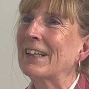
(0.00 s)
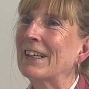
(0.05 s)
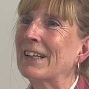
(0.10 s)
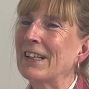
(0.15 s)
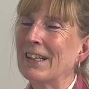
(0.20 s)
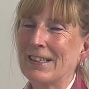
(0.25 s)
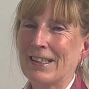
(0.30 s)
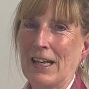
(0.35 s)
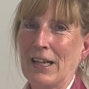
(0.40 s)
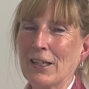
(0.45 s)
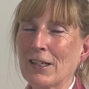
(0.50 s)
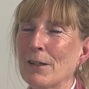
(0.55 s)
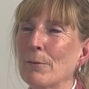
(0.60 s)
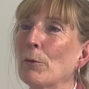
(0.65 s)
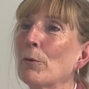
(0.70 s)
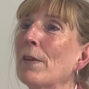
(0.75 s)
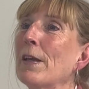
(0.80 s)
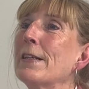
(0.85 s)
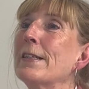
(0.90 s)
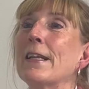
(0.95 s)
That's excellent. Well, they
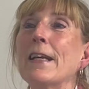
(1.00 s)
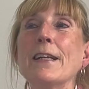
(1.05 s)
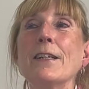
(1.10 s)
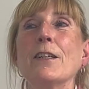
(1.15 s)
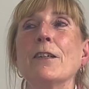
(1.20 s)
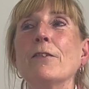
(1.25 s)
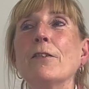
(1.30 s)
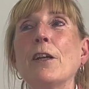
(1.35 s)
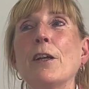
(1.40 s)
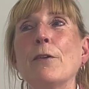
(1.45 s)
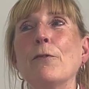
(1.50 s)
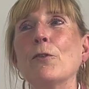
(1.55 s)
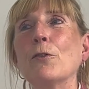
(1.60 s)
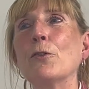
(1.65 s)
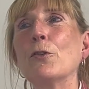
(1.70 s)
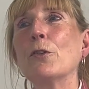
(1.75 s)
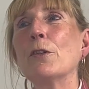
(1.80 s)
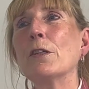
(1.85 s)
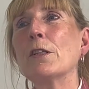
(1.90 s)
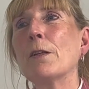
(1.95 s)
say, don't they, if you're
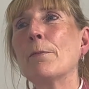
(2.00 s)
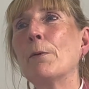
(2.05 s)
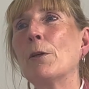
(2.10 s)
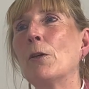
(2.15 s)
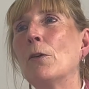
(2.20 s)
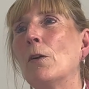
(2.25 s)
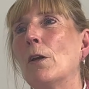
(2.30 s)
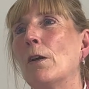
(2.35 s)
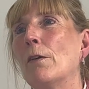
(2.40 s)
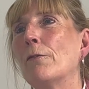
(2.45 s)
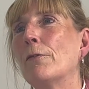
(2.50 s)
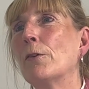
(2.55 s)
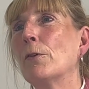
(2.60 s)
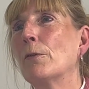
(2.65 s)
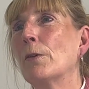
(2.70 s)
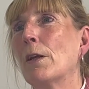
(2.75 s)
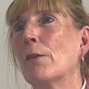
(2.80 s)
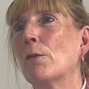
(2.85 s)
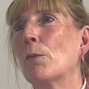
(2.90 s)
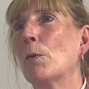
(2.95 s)
doing something you love, you'll
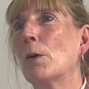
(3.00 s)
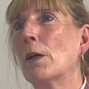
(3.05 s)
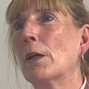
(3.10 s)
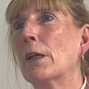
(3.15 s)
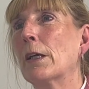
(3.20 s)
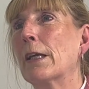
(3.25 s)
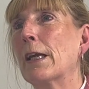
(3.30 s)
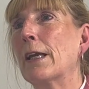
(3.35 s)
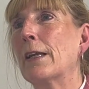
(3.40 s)
never work again.